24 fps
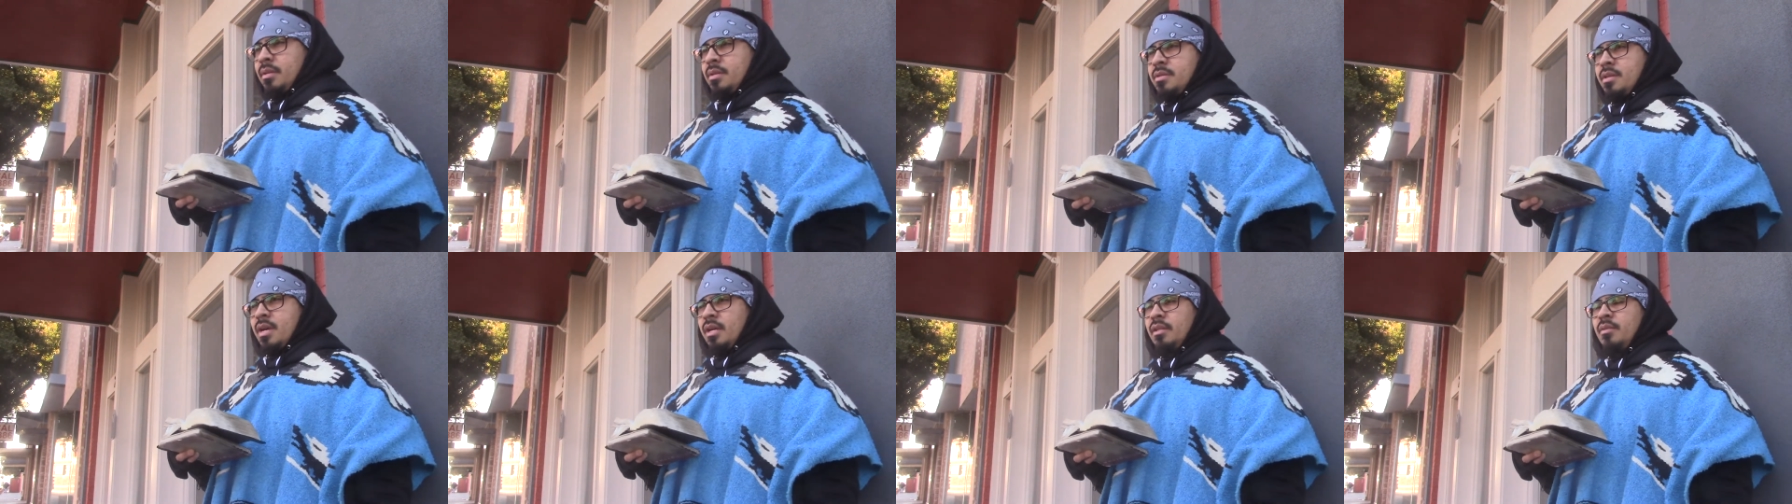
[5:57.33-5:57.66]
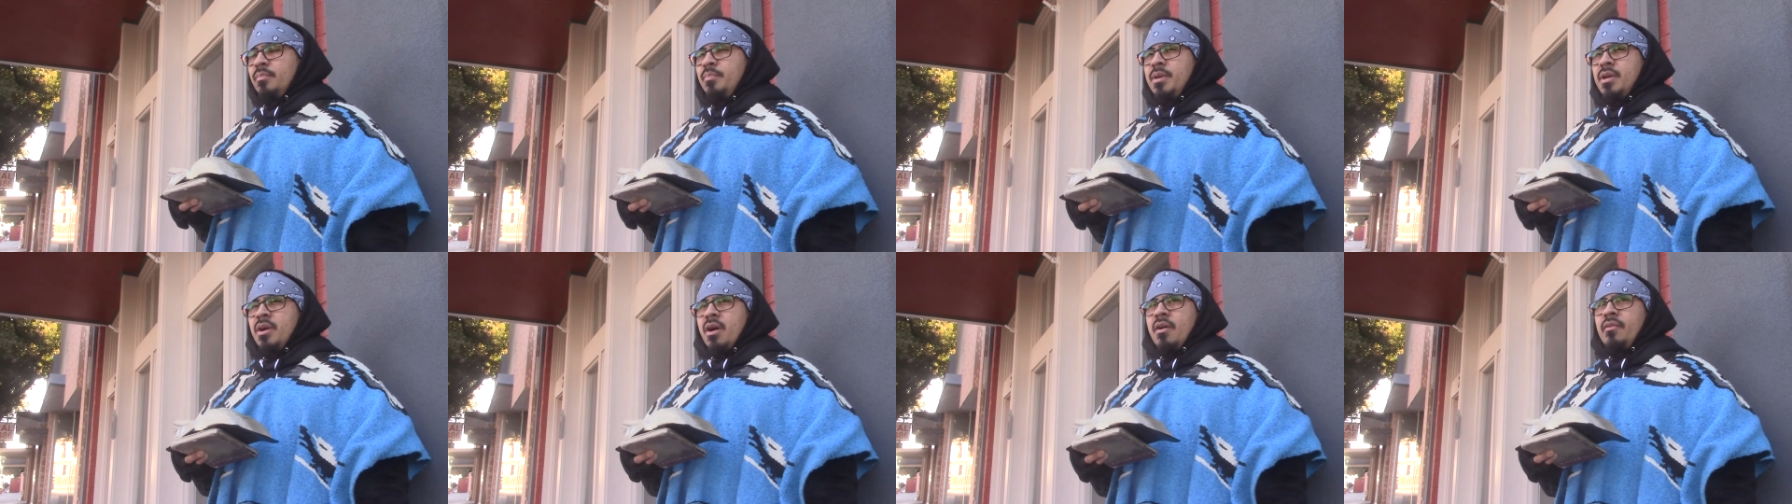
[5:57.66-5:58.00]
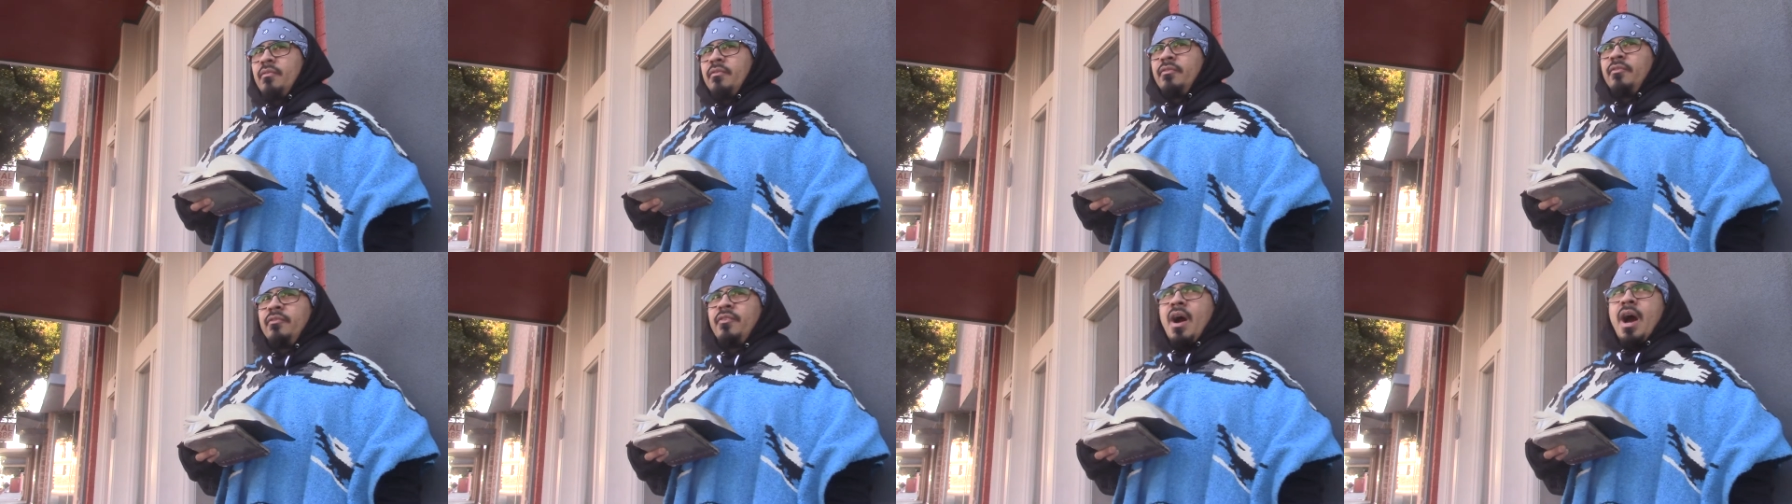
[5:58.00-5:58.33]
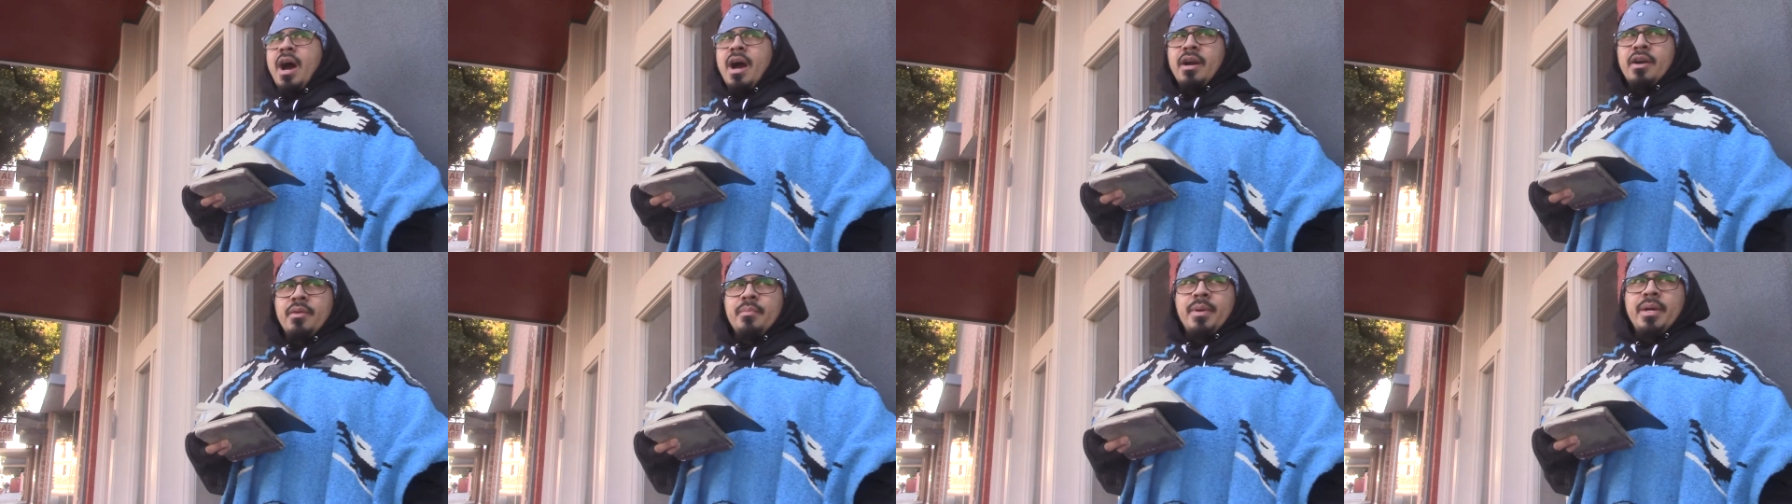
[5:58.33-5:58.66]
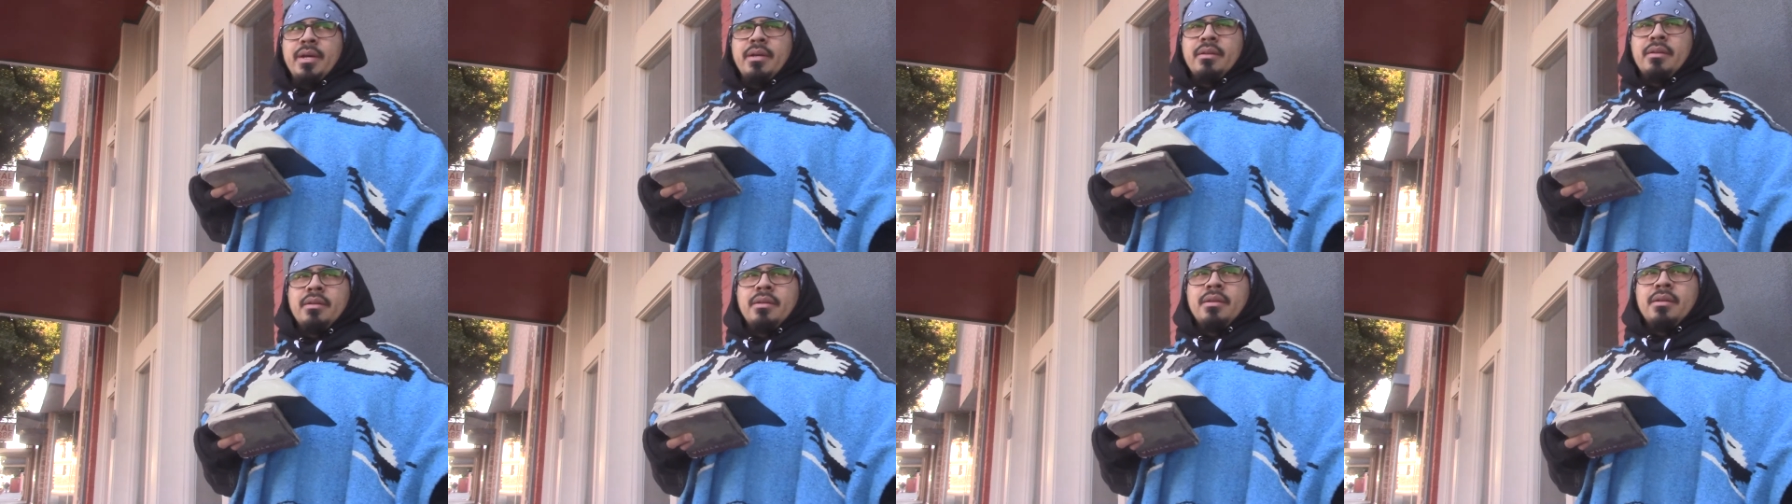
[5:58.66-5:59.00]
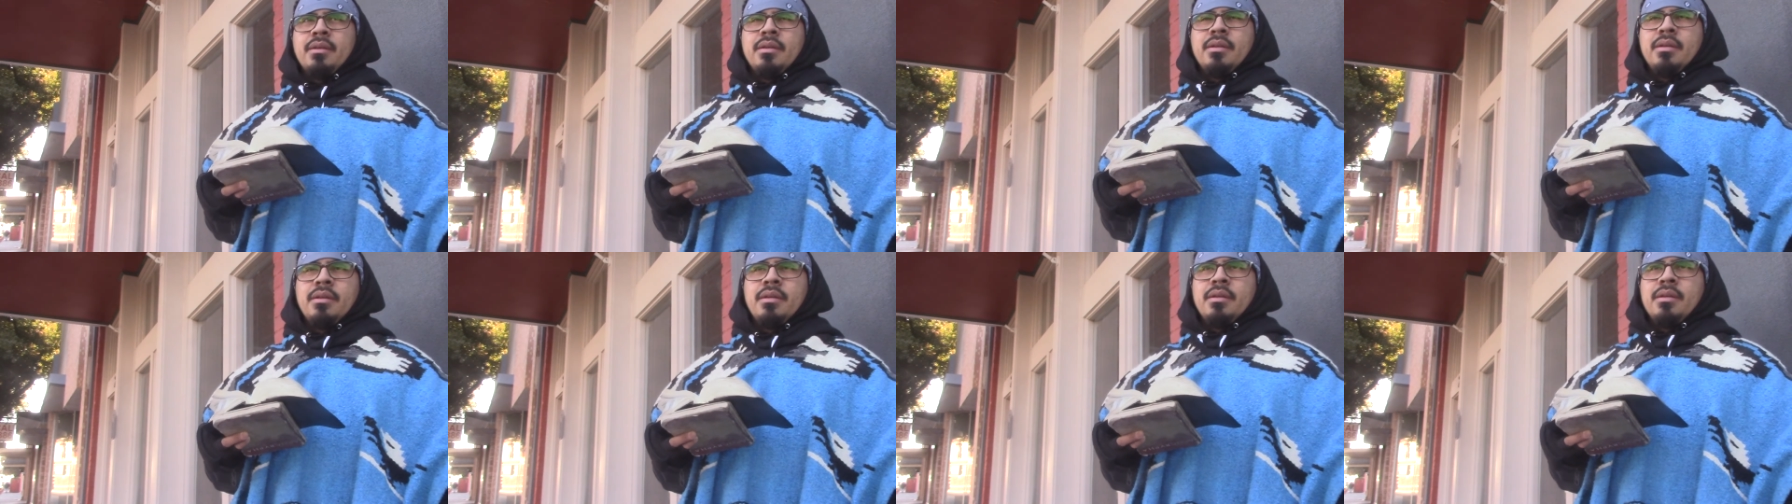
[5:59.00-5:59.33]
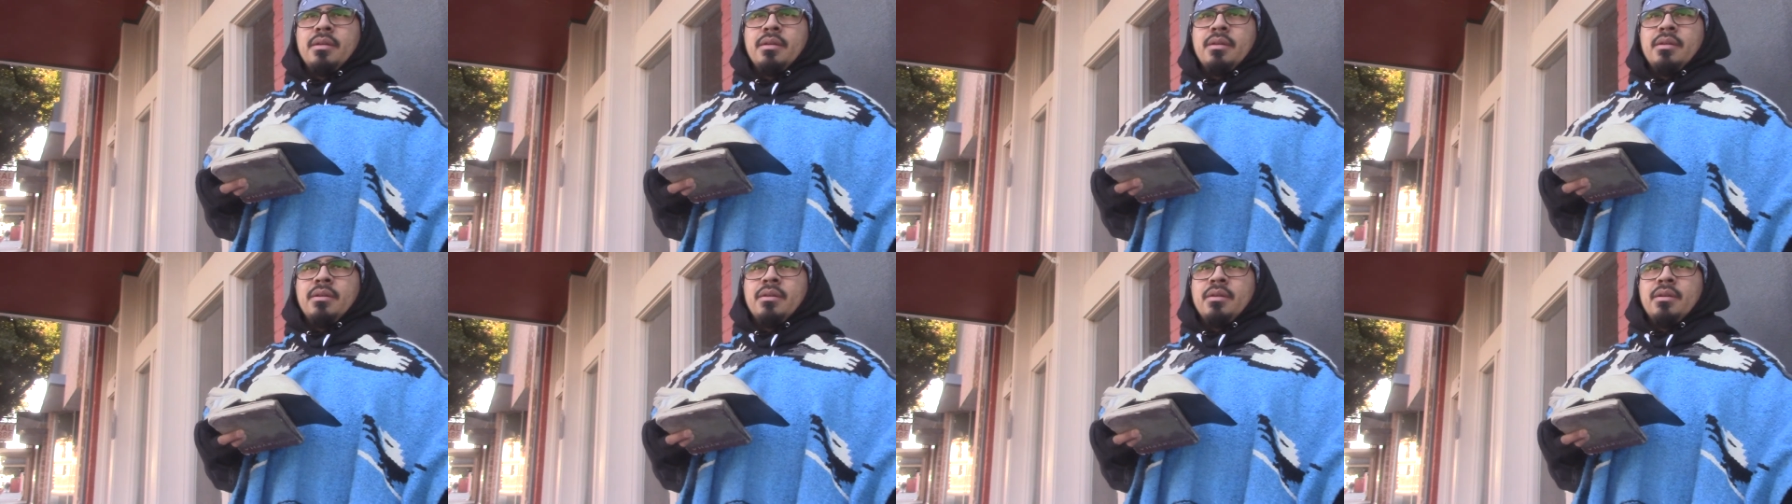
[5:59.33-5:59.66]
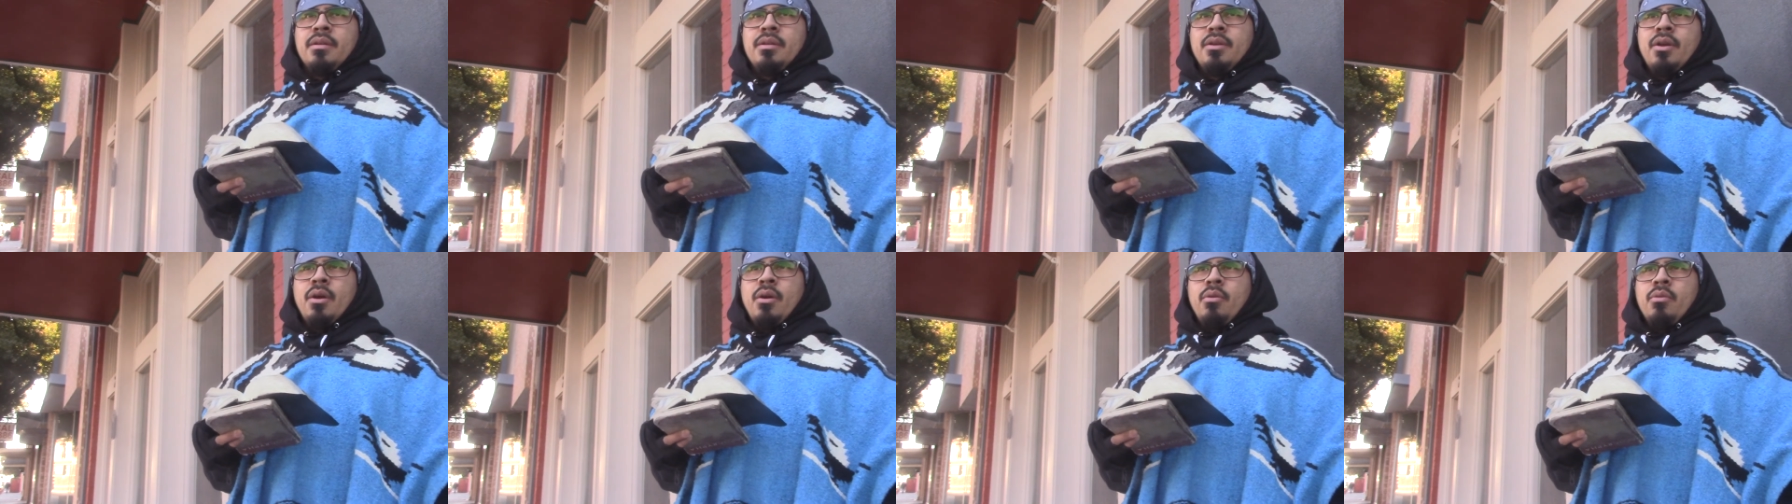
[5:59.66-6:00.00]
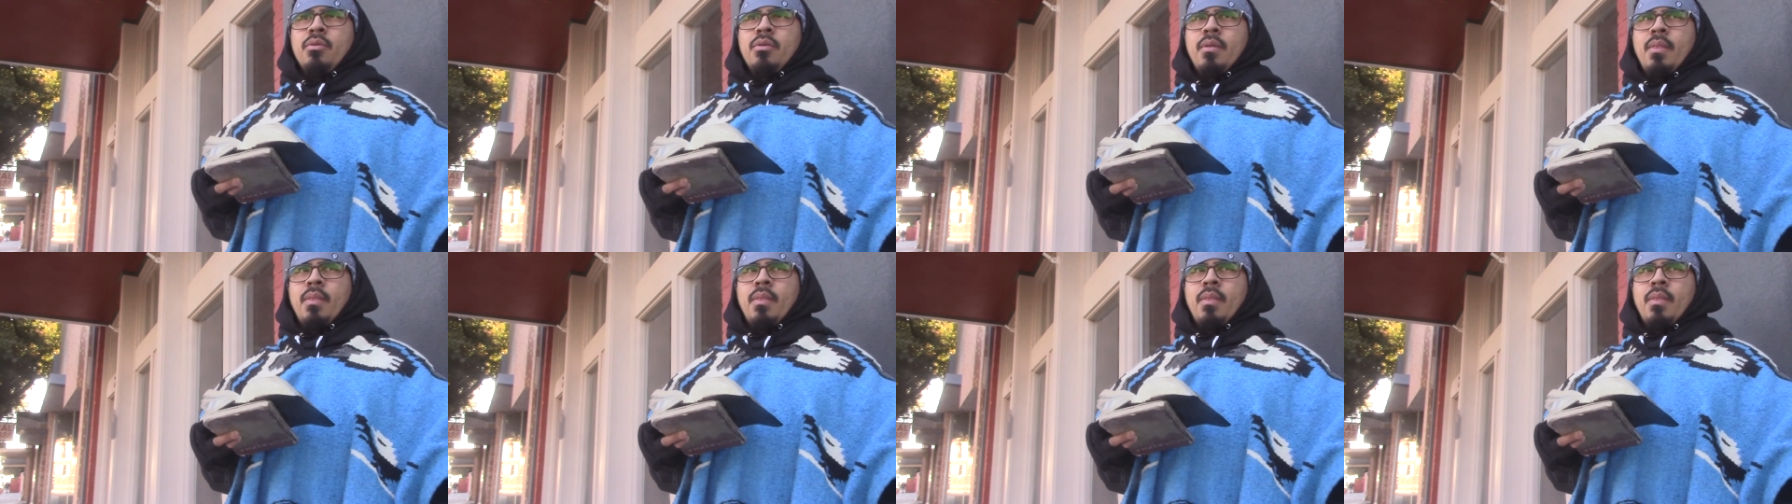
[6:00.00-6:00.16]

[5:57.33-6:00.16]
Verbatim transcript: You have to be on fire, man. You know?